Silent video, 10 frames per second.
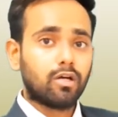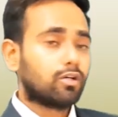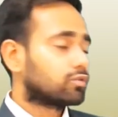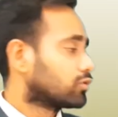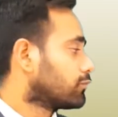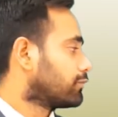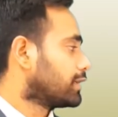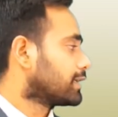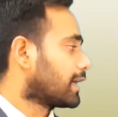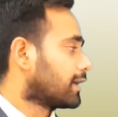So
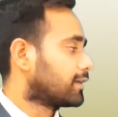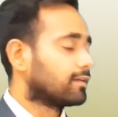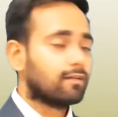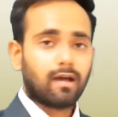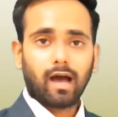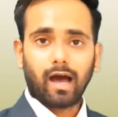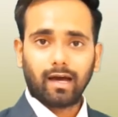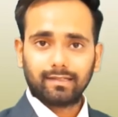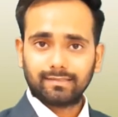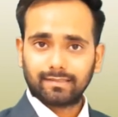we get
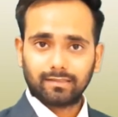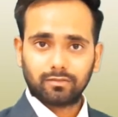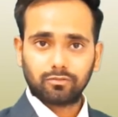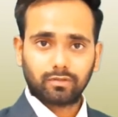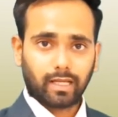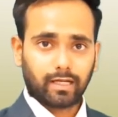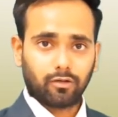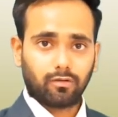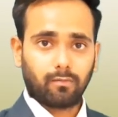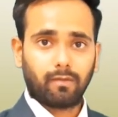R is equals to 10
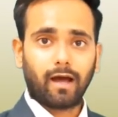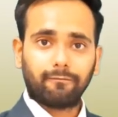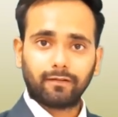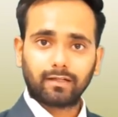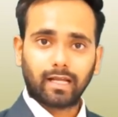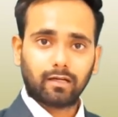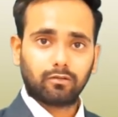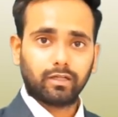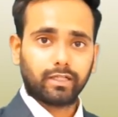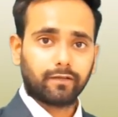ohm. After
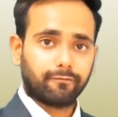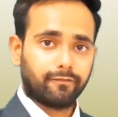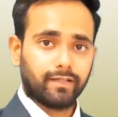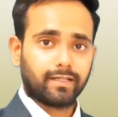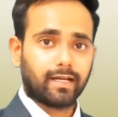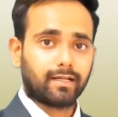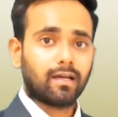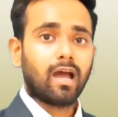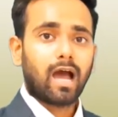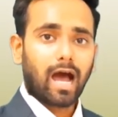calculating, we get
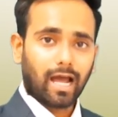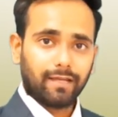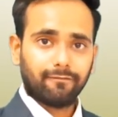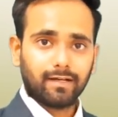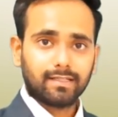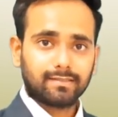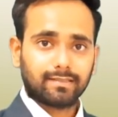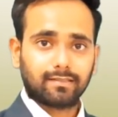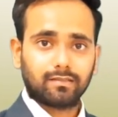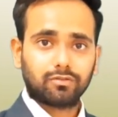I1 is
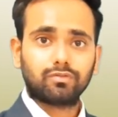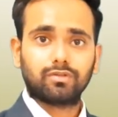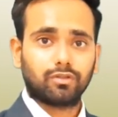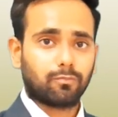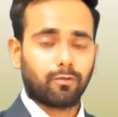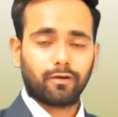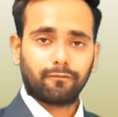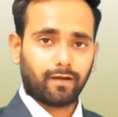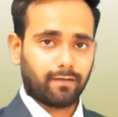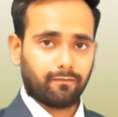equals to 0.5